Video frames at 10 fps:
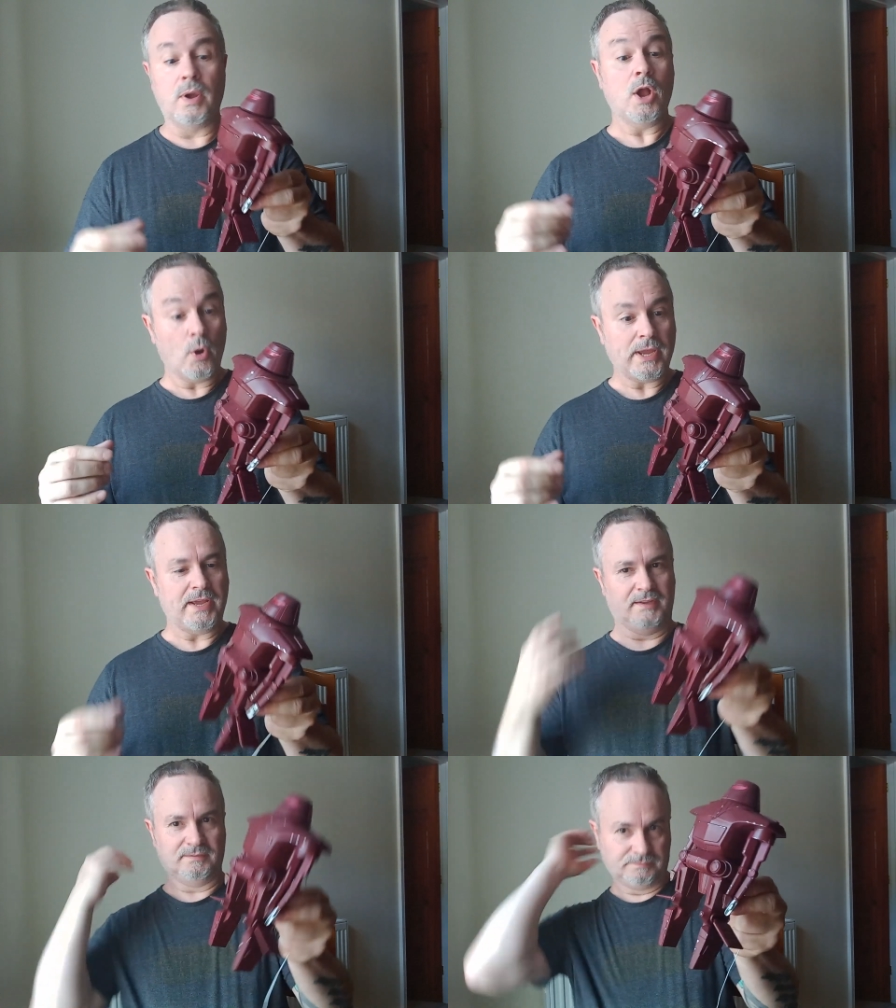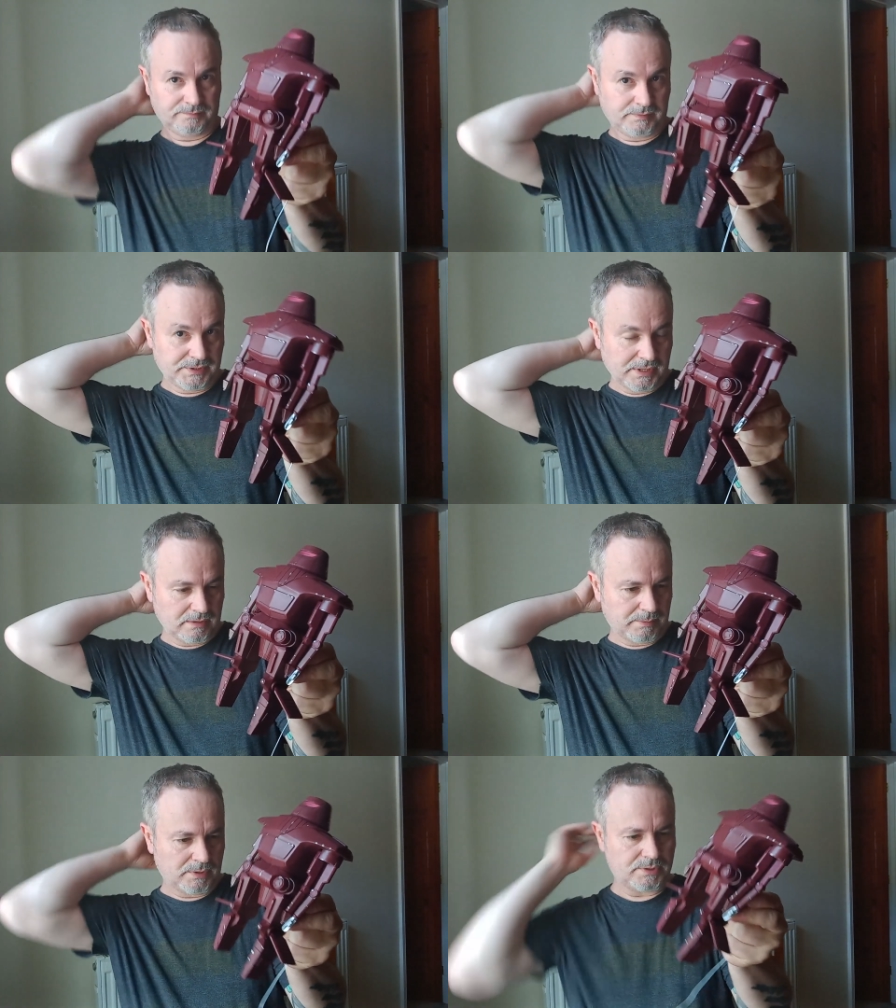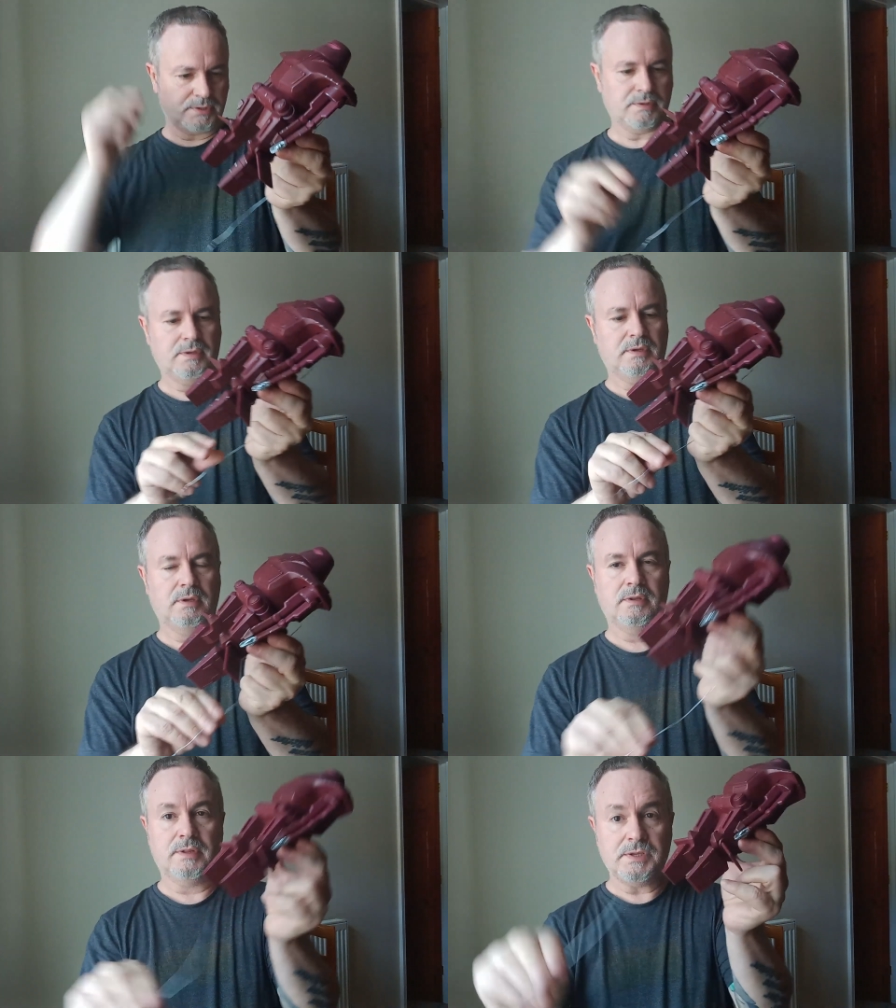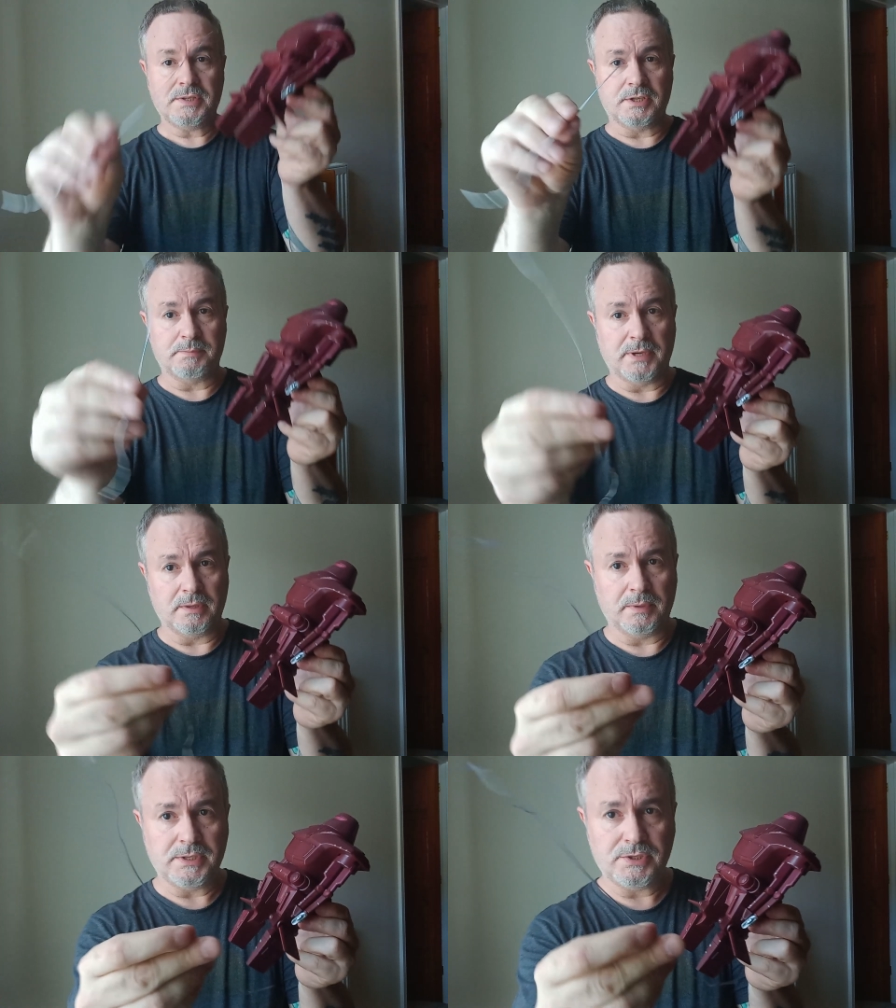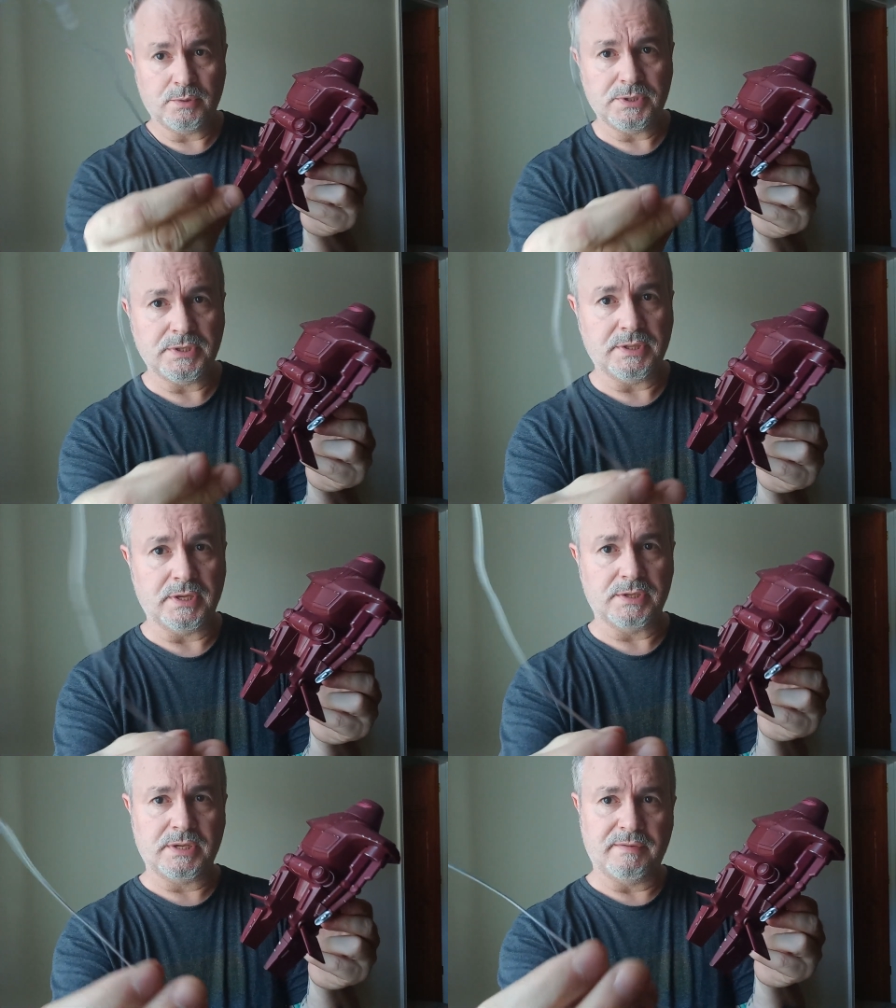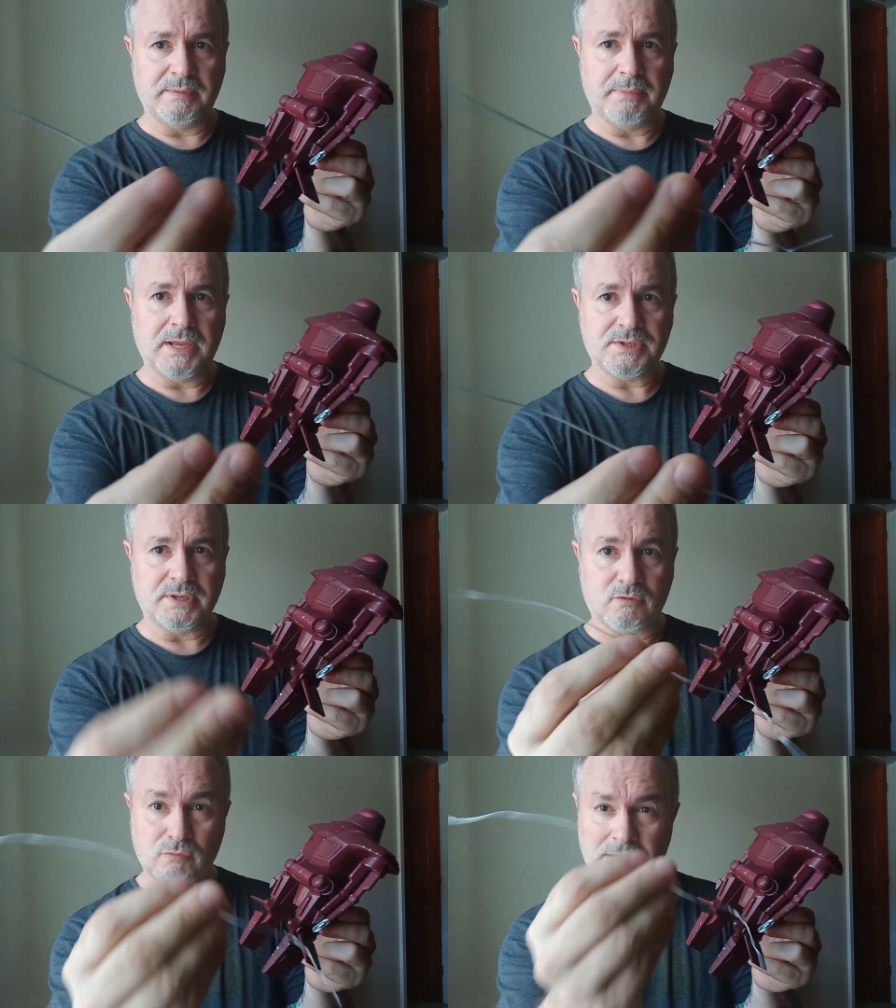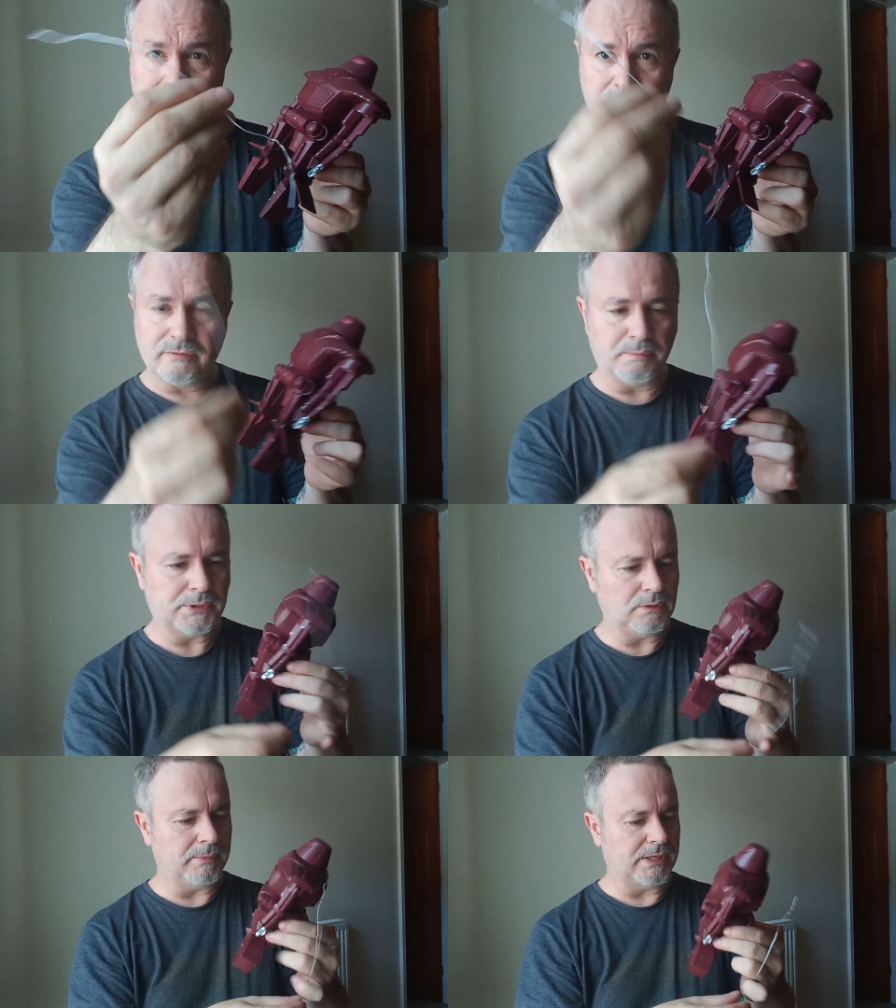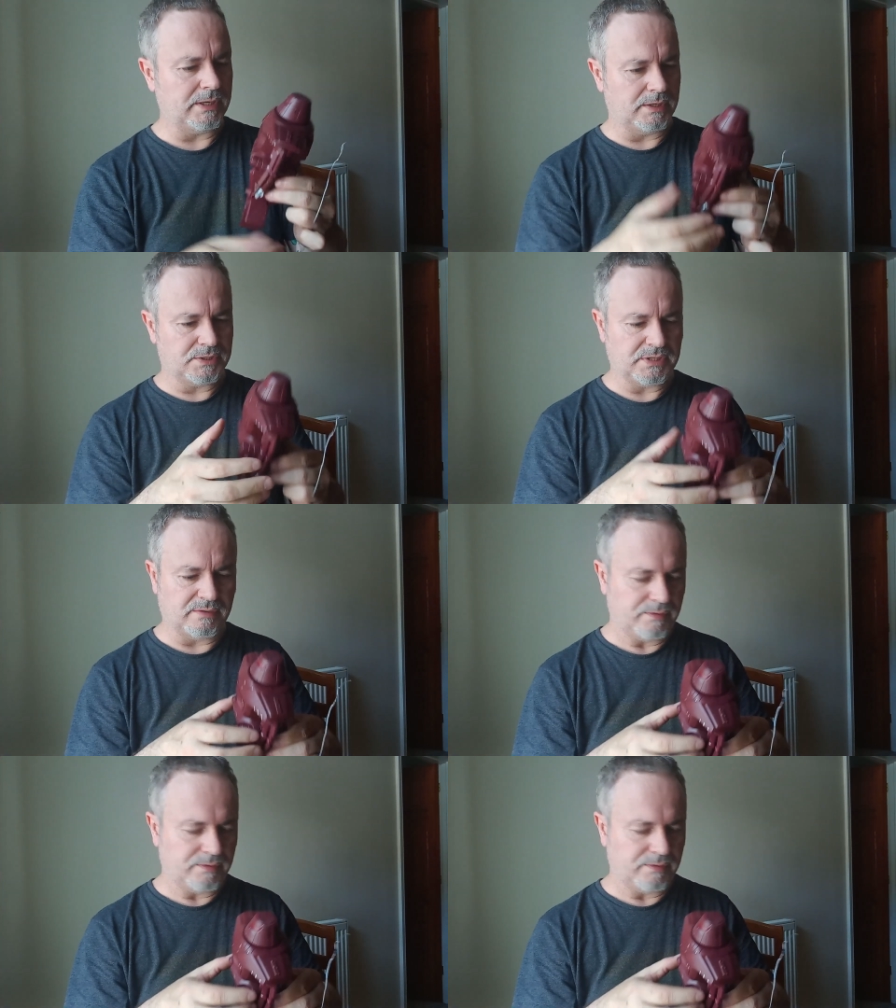Okay, he's out the box. These things, by the way, these twisty things covered in plastic, are really good for model making and stuff.